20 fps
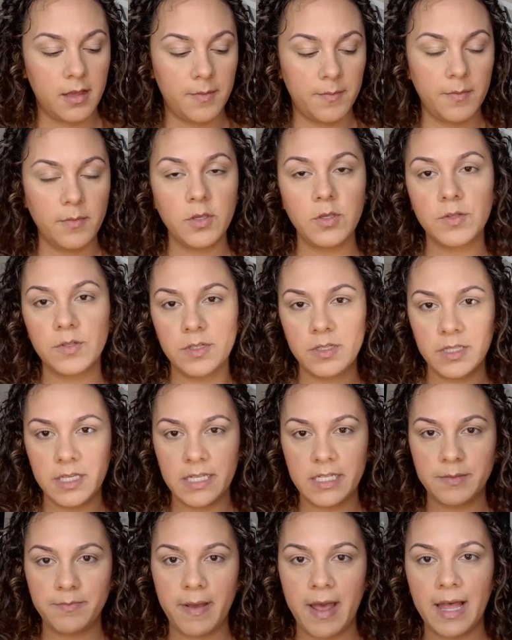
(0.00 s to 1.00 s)
using
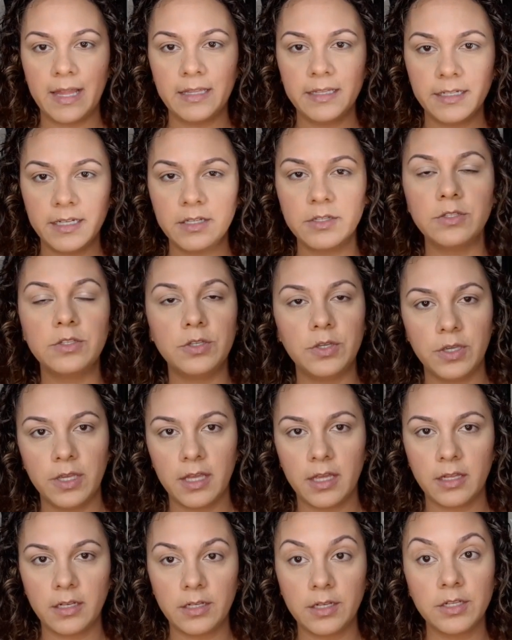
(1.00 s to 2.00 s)
this palette, and you
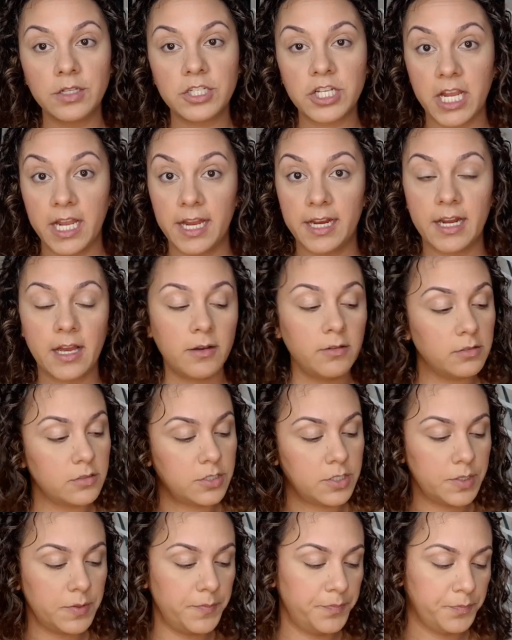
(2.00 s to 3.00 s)
can check it out
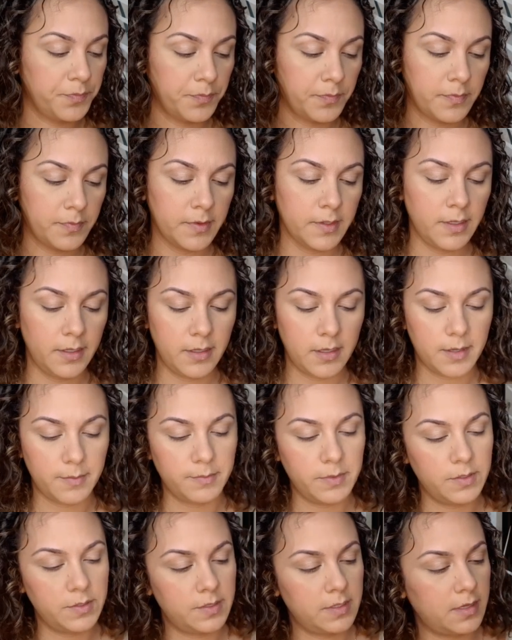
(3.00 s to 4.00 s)
too. I'm
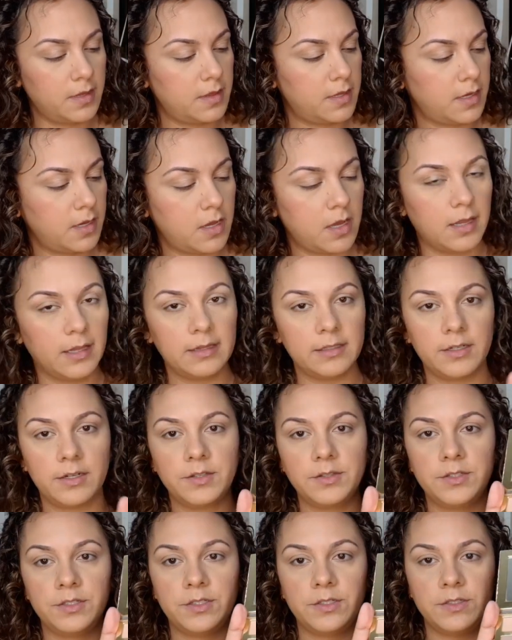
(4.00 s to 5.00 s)
using the color
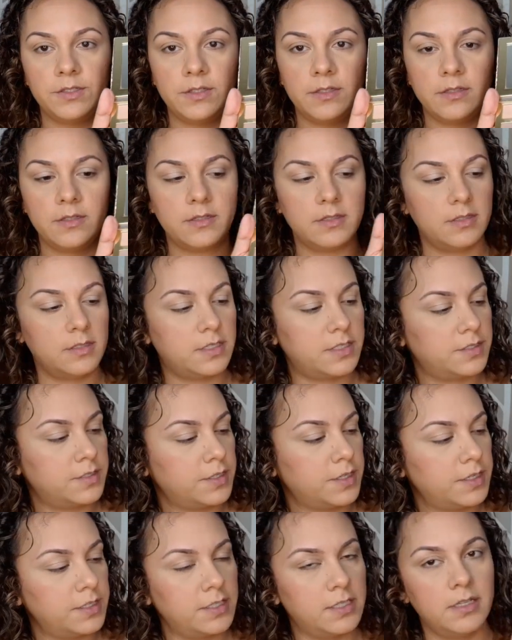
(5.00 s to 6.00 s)

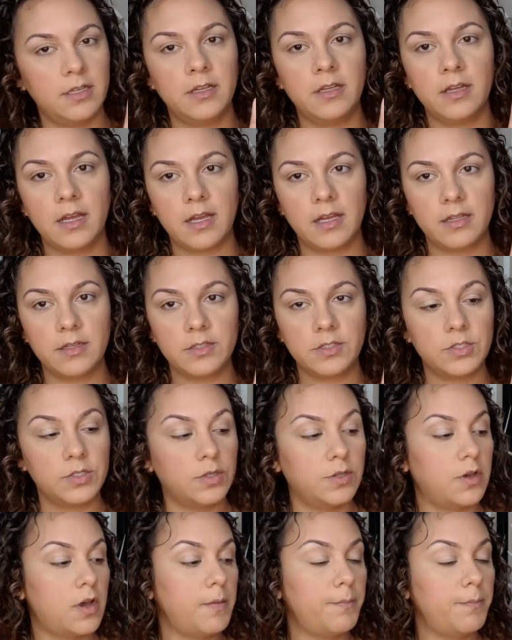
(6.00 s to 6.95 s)
Desert to